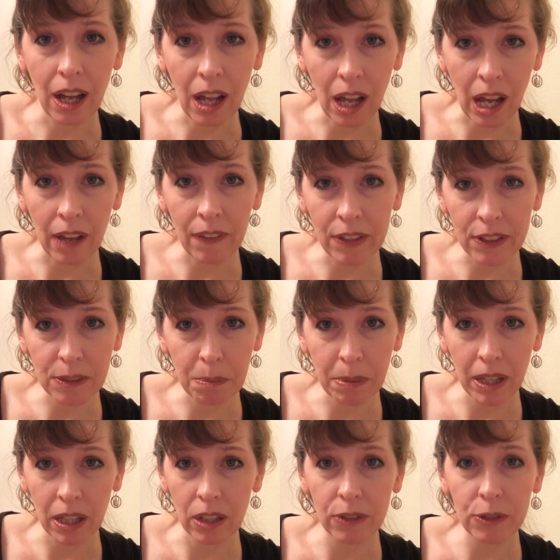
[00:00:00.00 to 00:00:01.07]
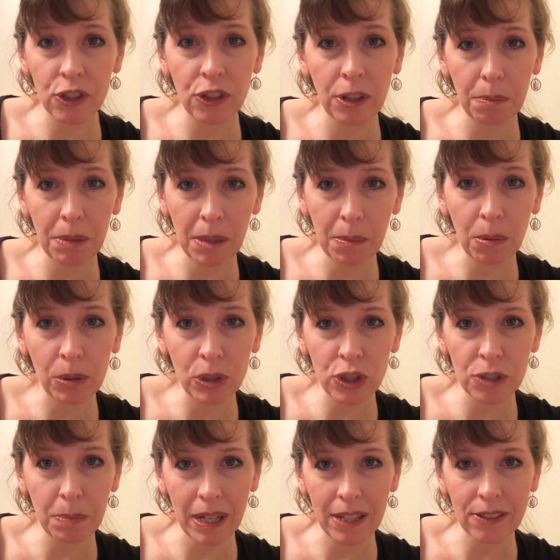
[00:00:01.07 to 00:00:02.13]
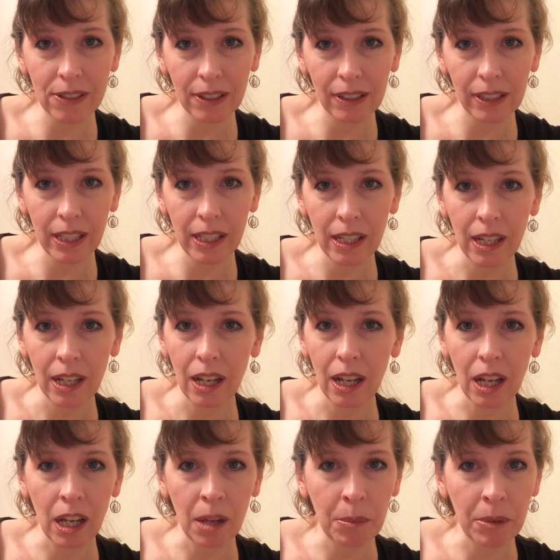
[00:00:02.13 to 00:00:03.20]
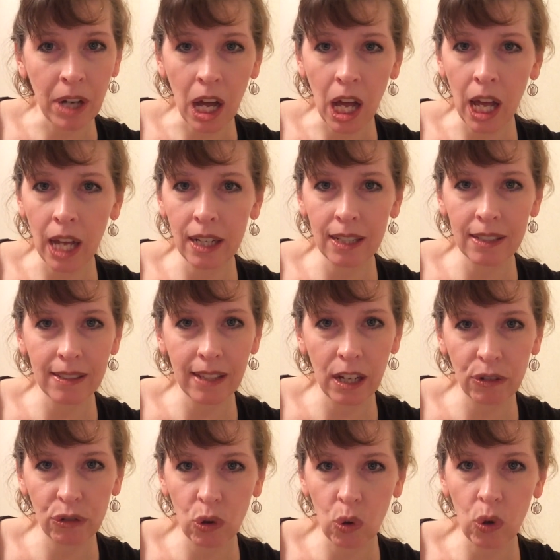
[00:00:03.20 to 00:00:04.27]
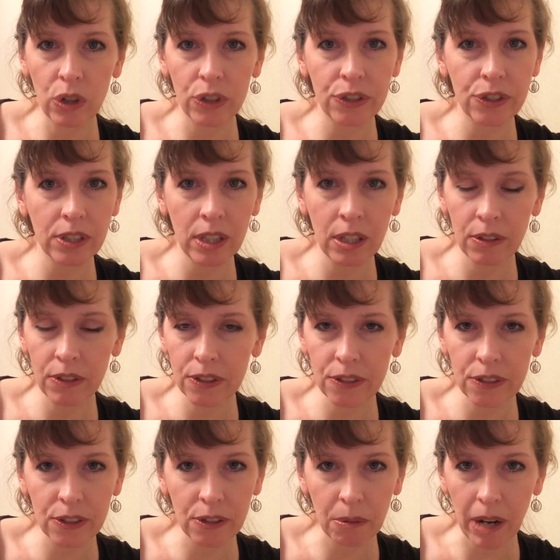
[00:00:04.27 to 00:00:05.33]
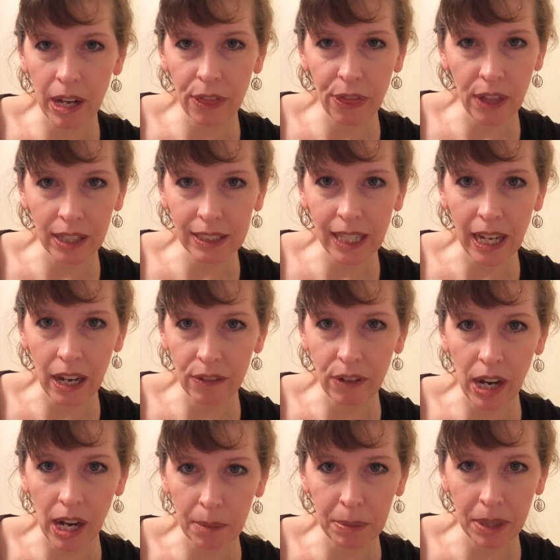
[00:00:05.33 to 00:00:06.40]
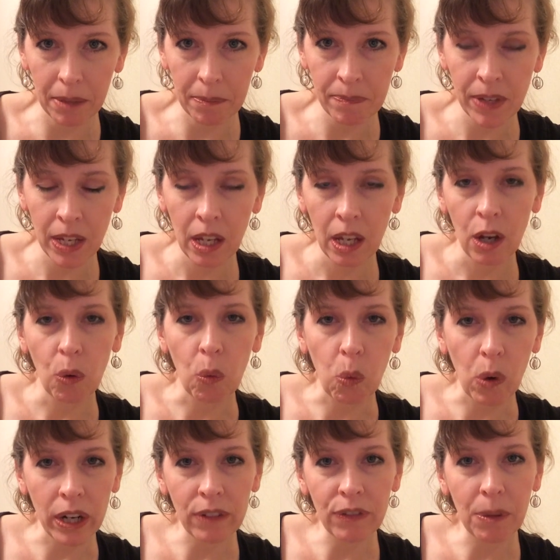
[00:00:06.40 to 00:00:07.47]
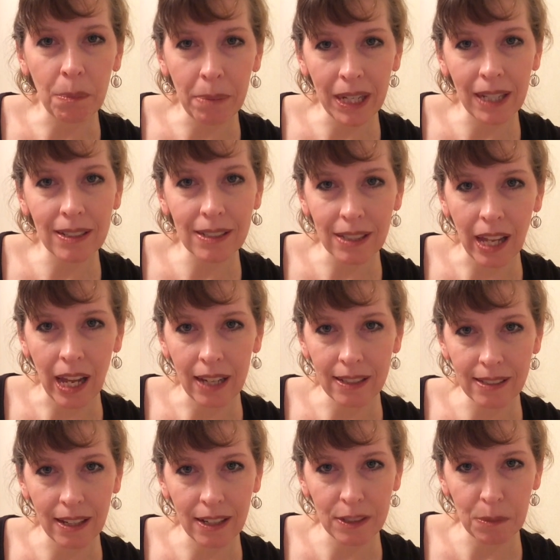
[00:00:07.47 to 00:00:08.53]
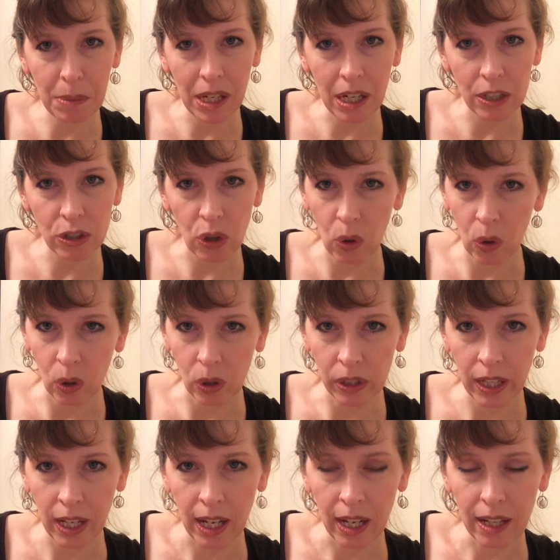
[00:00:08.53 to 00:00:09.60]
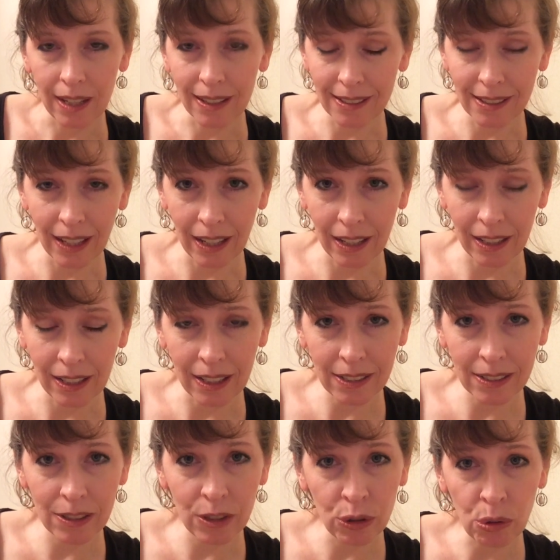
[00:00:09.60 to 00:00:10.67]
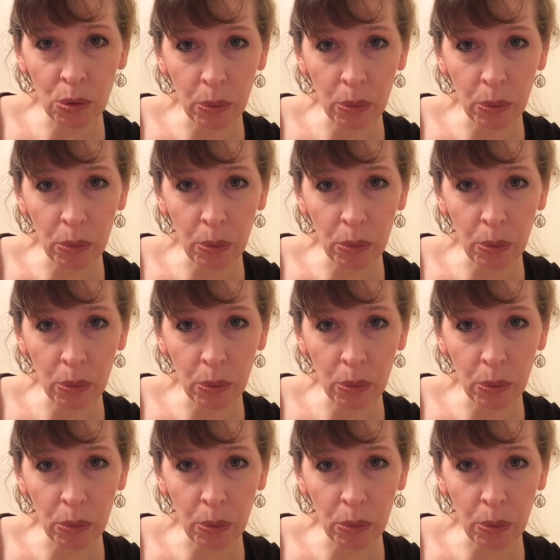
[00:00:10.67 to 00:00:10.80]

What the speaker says: on this bill, so that people will just basically nod and say, of course, this is the right thing to have happen. One of the biggest lies that is being told is that this new